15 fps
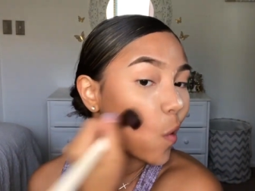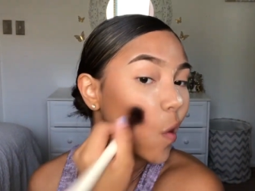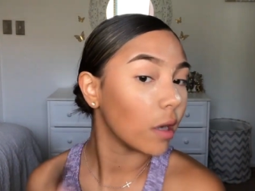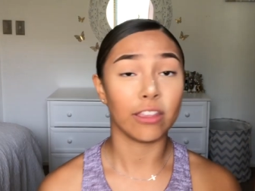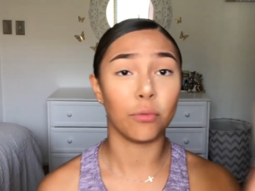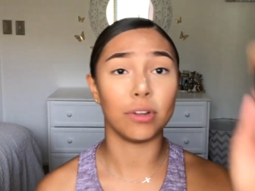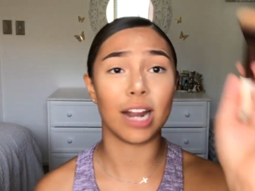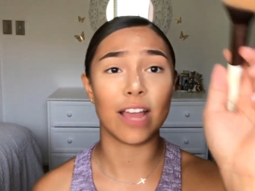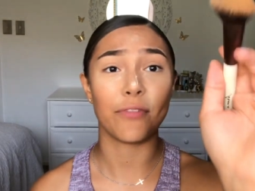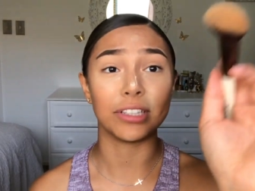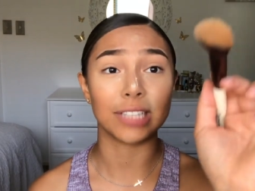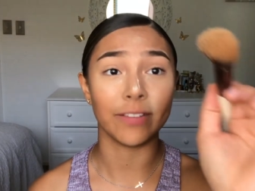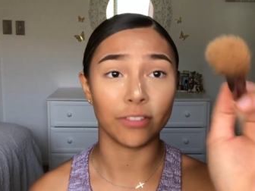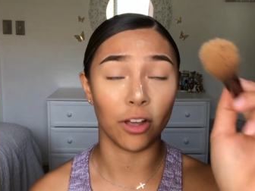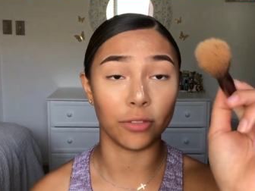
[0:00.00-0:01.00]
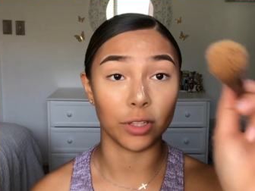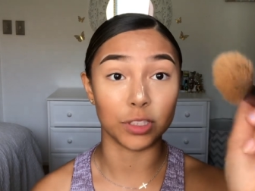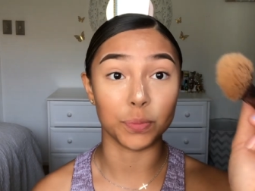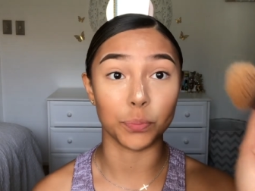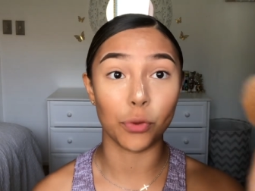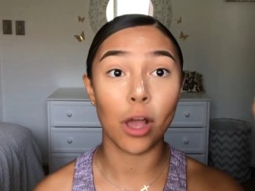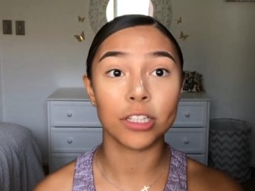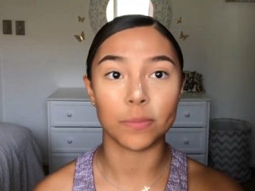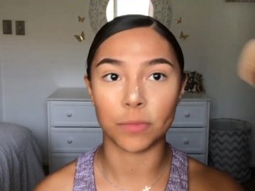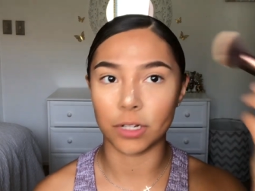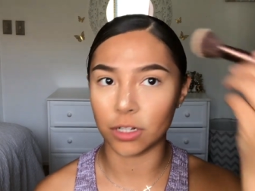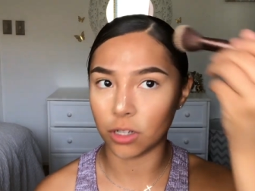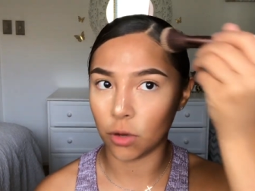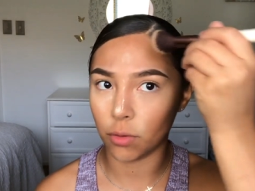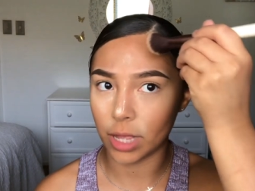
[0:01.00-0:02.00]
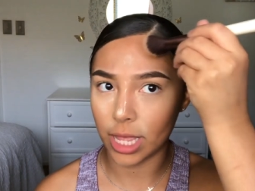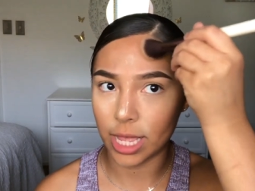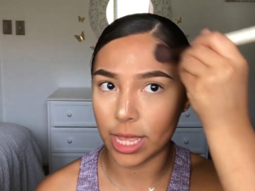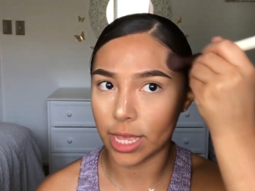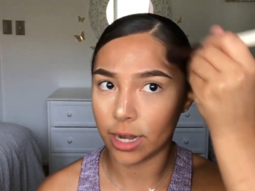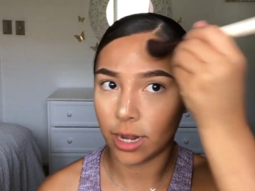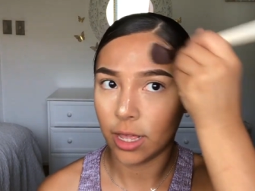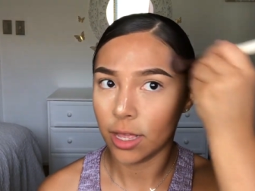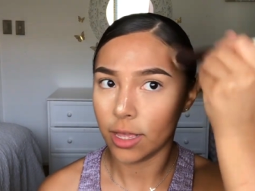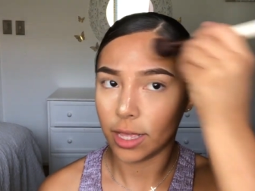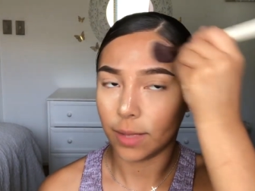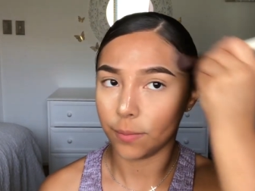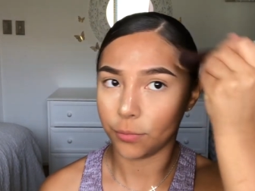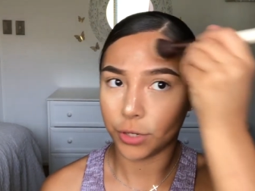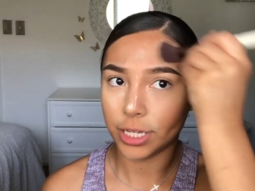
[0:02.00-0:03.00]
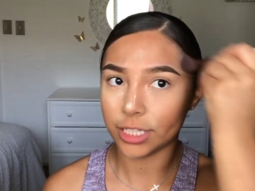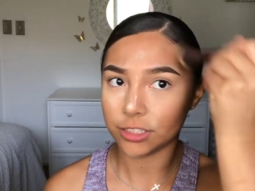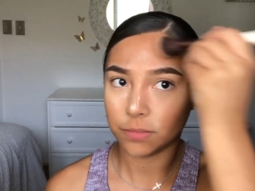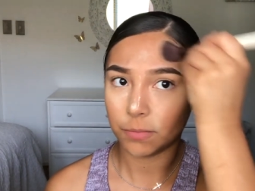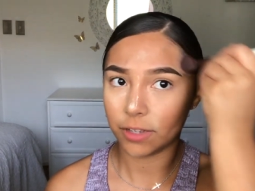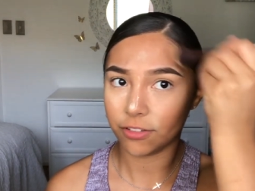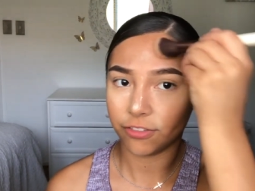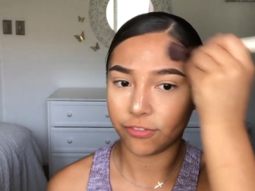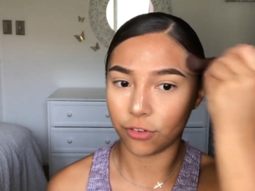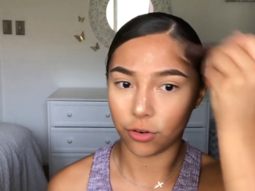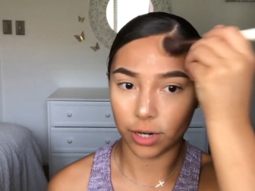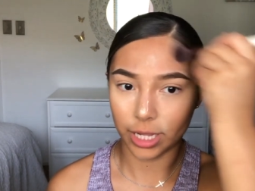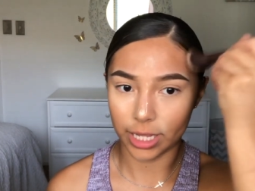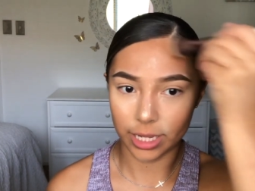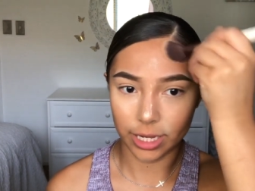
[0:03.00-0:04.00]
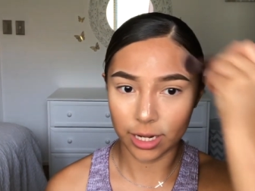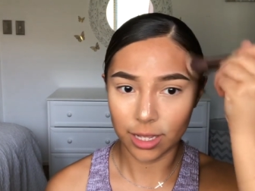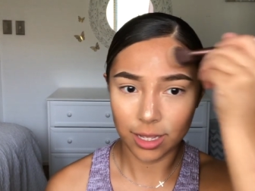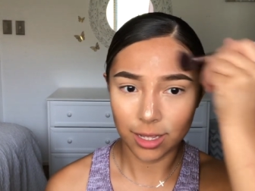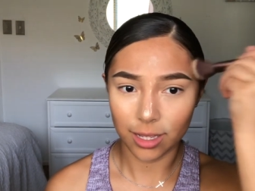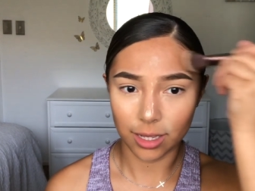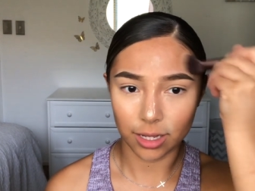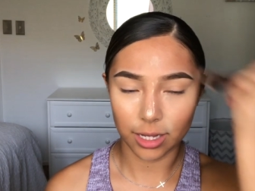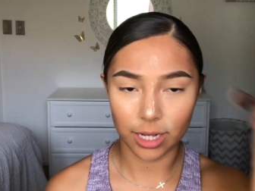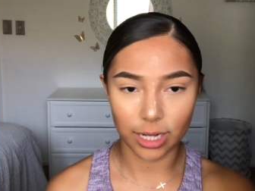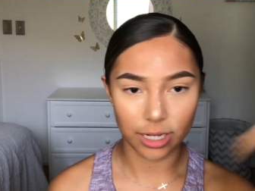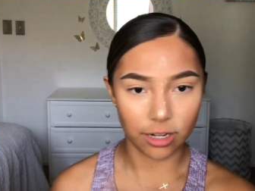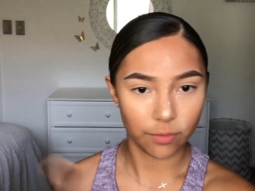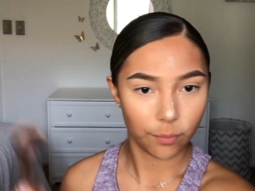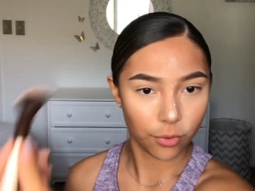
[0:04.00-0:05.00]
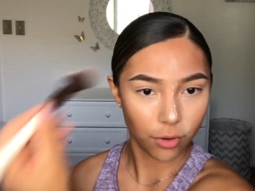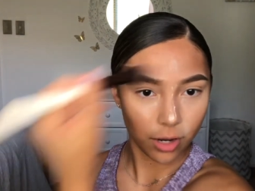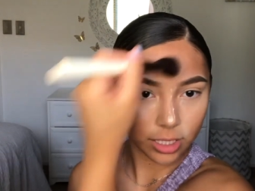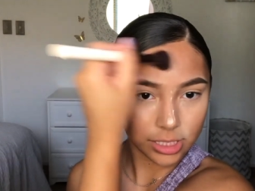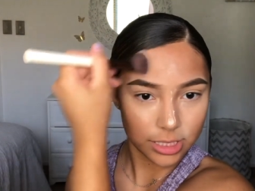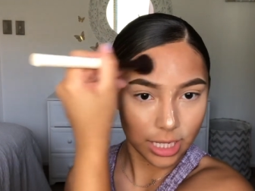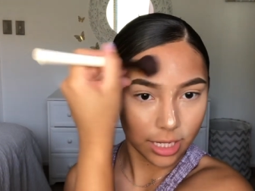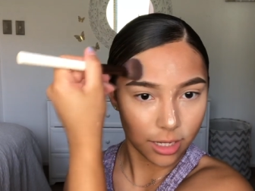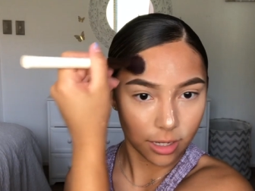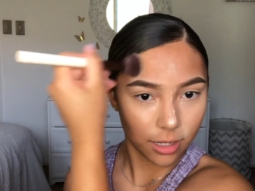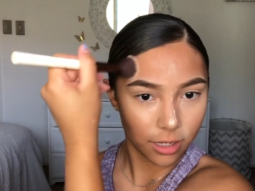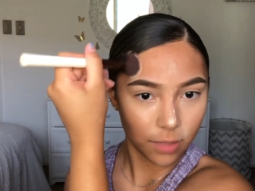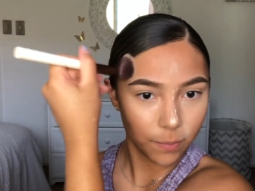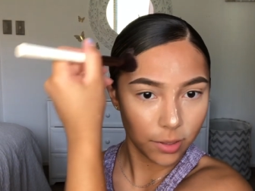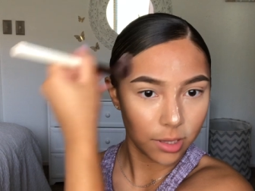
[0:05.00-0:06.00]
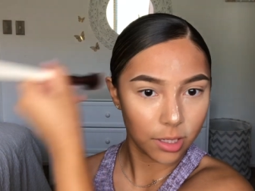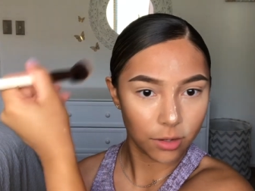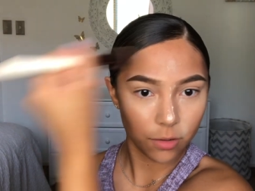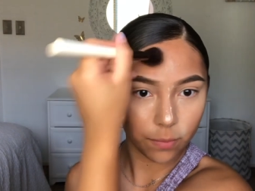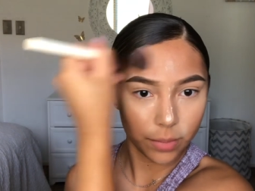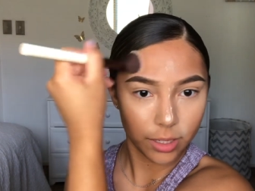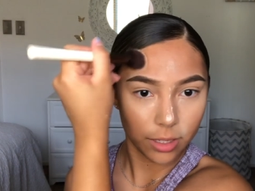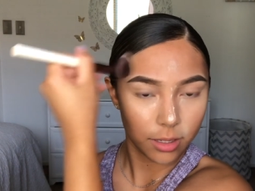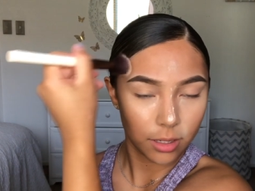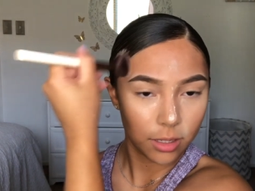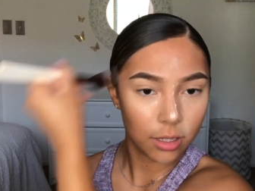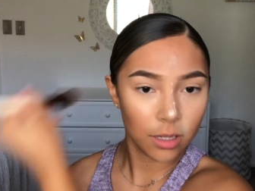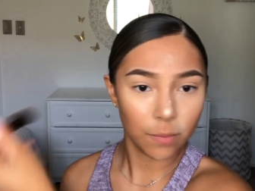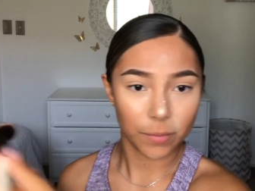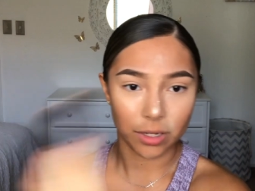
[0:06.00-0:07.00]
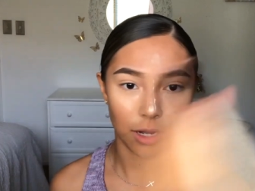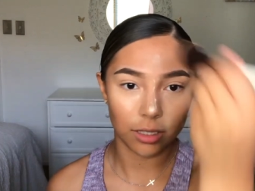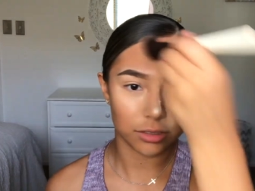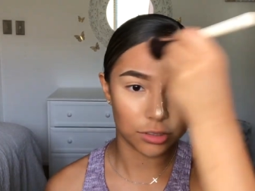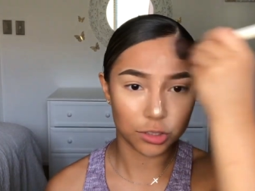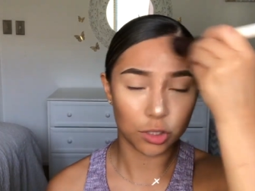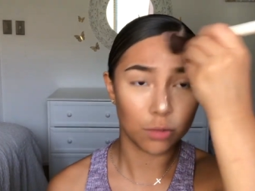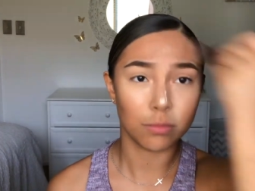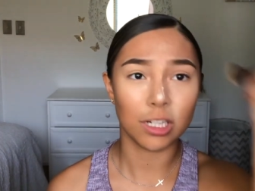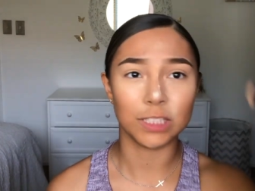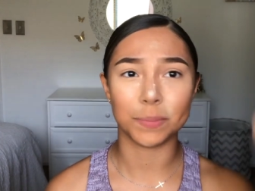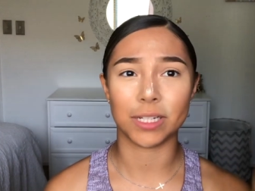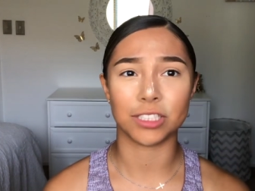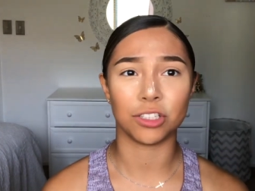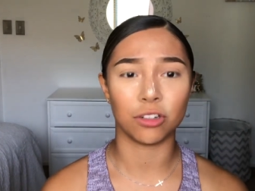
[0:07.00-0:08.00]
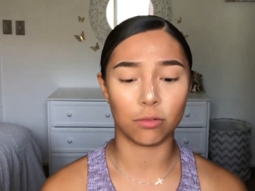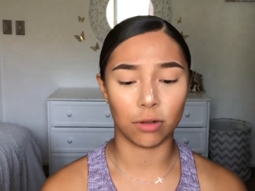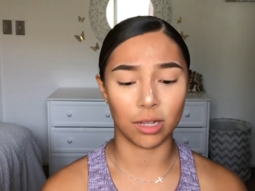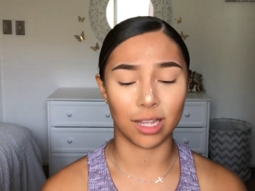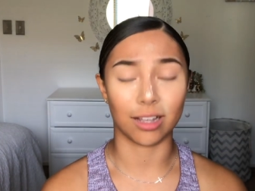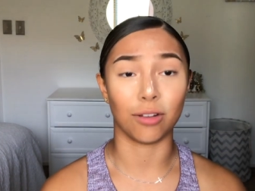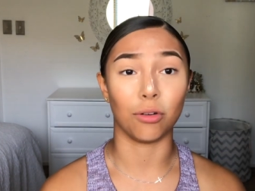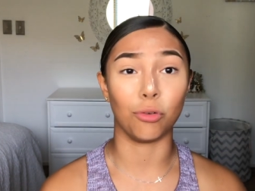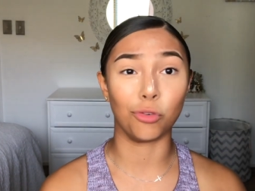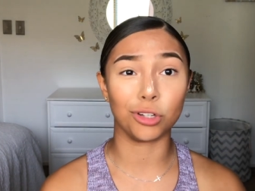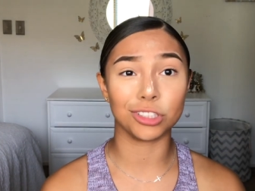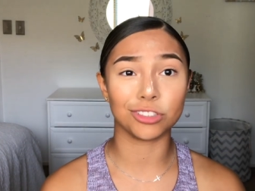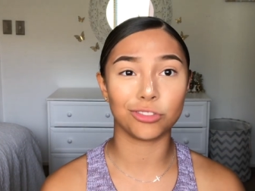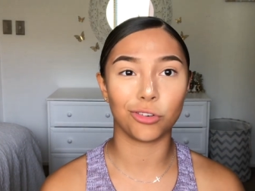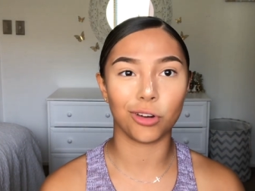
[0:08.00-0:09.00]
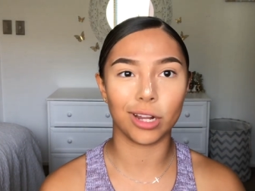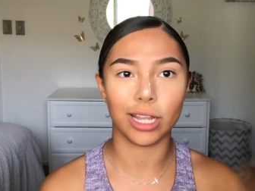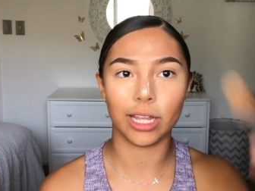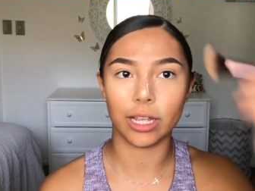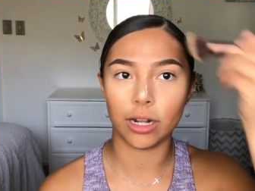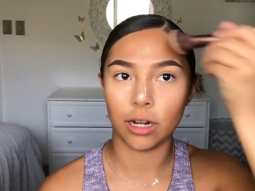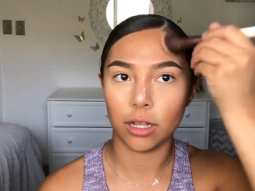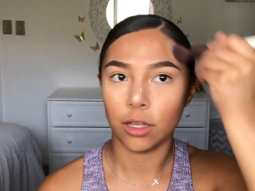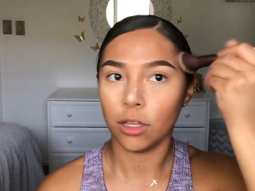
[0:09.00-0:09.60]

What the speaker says: Then whatever's left on this brush, I'm gonna go ahead and bring it to my forehead and kind of bronze that up a little bit, but not too much because you don't want like an orange forehead.